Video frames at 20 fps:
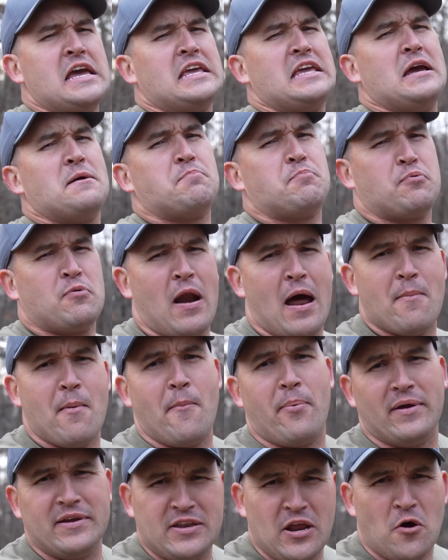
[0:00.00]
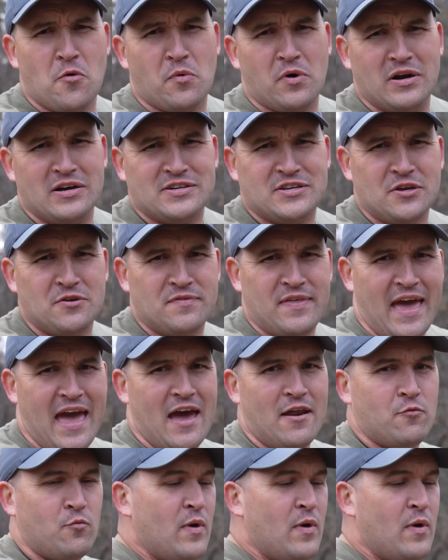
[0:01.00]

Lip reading: you probably don't want to do that.